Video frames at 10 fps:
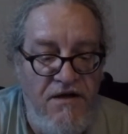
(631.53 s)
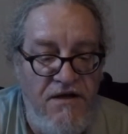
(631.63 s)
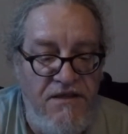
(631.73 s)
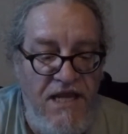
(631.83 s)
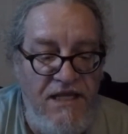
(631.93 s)

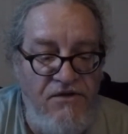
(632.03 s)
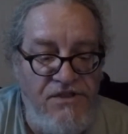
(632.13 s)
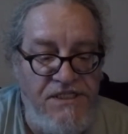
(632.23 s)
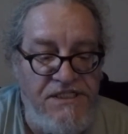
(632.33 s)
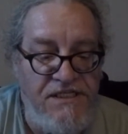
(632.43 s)
Thank you
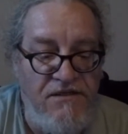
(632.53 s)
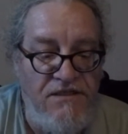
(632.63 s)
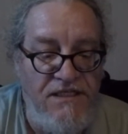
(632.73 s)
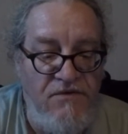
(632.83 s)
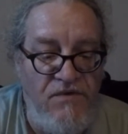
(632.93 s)

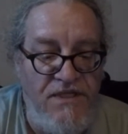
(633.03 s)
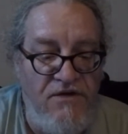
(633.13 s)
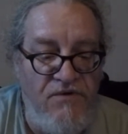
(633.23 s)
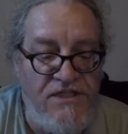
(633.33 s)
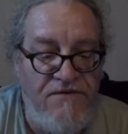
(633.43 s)
sincerely and without
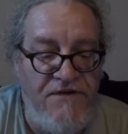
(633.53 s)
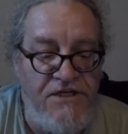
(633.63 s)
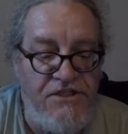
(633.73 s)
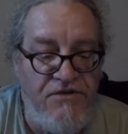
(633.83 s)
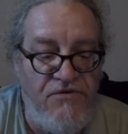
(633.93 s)

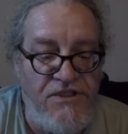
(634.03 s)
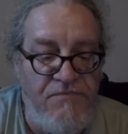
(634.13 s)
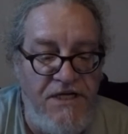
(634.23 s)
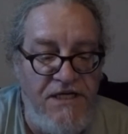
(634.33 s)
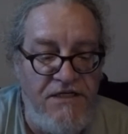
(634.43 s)
reservation, Chris
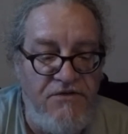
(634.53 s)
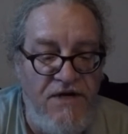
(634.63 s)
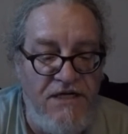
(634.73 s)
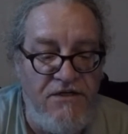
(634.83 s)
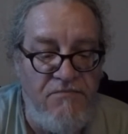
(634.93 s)
Bacon,
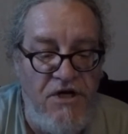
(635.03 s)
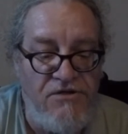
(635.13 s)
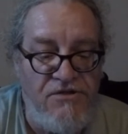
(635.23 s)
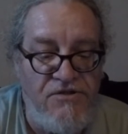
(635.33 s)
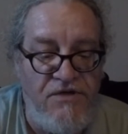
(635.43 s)
Director,
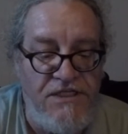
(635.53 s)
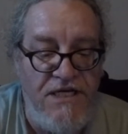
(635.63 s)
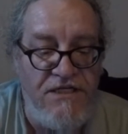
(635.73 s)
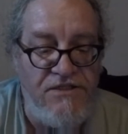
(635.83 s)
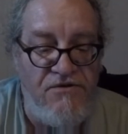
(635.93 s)
Marshall Street
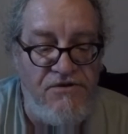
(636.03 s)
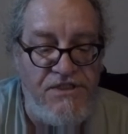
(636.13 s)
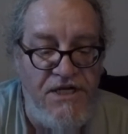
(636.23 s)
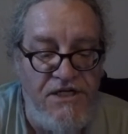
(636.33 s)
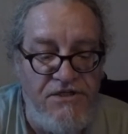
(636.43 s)
Tenant
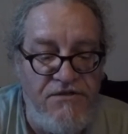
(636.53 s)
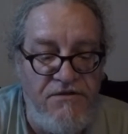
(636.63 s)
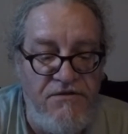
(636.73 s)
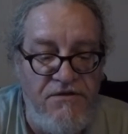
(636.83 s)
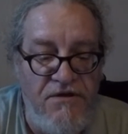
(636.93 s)
Association,
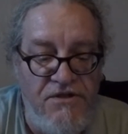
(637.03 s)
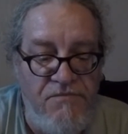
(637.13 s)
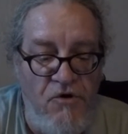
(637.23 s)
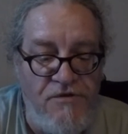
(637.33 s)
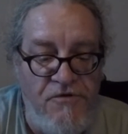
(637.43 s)

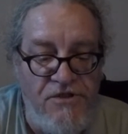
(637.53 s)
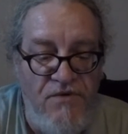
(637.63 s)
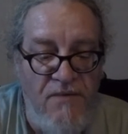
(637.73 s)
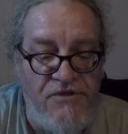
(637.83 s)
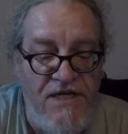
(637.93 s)
Spokesperson
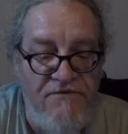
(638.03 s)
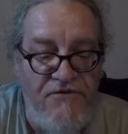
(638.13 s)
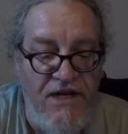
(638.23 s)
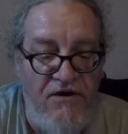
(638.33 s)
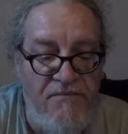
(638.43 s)
Representative for
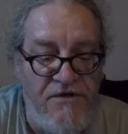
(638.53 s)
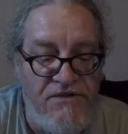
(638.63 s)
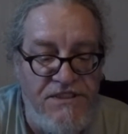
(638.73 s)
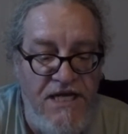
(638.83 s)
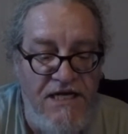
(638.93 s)
Kerry Mills,
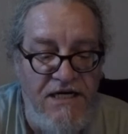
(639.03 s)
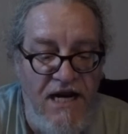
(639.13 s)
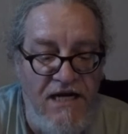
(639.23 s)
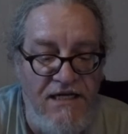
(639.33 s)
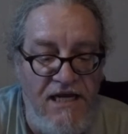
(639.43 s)
Tenant
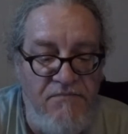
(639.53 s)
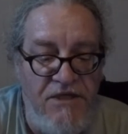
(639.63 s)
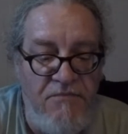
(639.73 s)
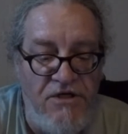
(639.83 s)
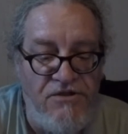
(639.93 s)
98B,
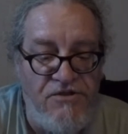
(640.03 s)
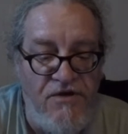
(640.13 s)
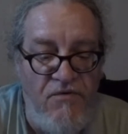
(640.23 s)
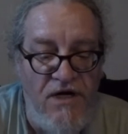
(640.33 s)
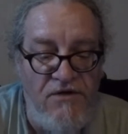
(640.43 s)
Marshall Street,
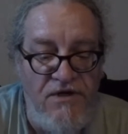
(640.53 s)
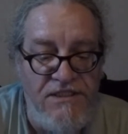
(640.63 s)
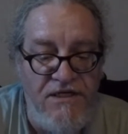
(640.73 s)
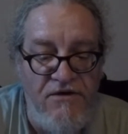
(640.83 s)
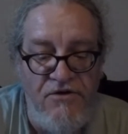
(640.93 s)
Waterloo,
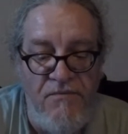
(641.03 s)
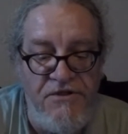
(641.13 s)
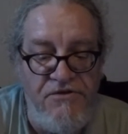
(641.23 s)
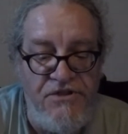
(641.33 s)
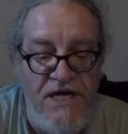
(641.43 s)
Ontario, Norman
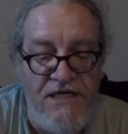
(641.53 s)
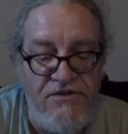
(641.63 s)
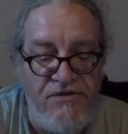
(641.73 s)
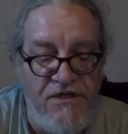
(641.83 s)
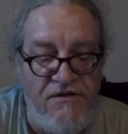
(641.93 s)
2 Jack 2
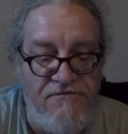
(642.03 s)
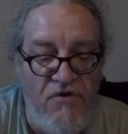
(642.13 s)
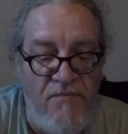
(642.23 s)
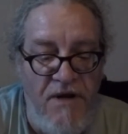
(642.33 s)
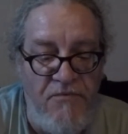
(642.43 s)
Terrence 4,
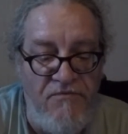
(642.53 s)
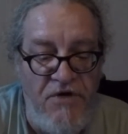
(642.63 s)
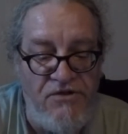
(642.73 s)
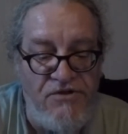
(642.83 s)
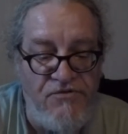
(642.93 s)
member of
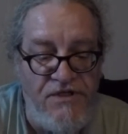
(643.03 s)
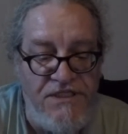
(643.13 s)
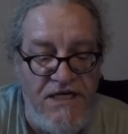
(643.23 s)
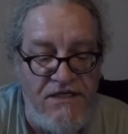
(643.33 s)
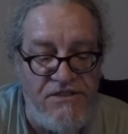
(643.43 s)
Marshall Street
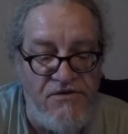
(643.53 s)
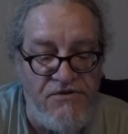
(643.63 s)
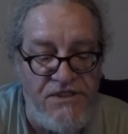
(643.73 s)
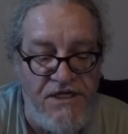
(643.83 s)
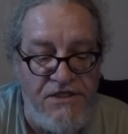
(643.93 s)
Tenant
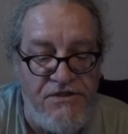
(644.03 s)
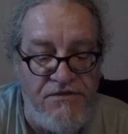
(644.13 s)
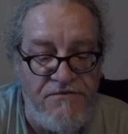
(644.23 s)
Association.